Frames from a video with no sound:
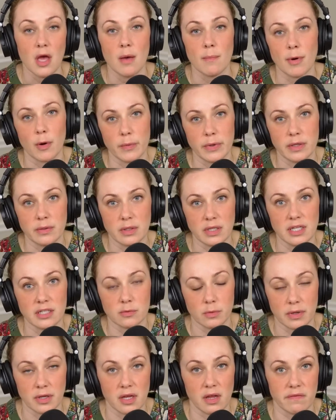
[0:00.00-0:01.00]
but we at least
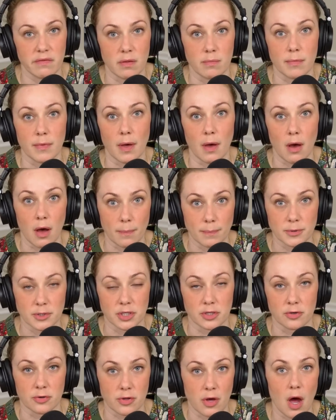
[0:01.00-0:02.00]
want to give them the
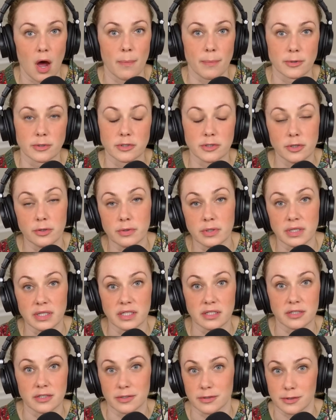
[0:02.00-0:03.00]
option or the
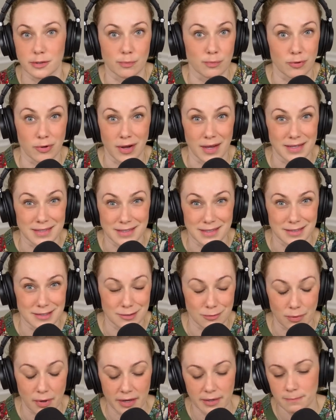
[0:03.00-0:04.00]
opportunity to surprise
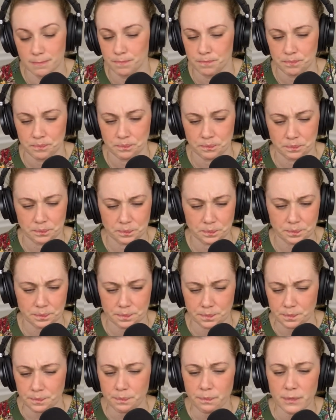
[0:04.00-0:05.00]
us, right?
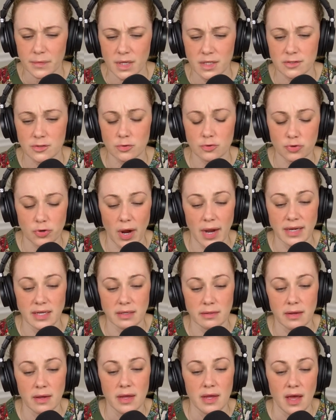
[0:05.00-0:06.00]
And so try
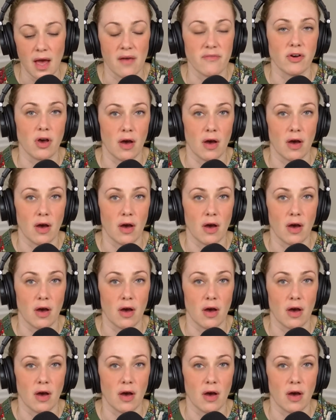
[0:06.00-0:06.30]
to have a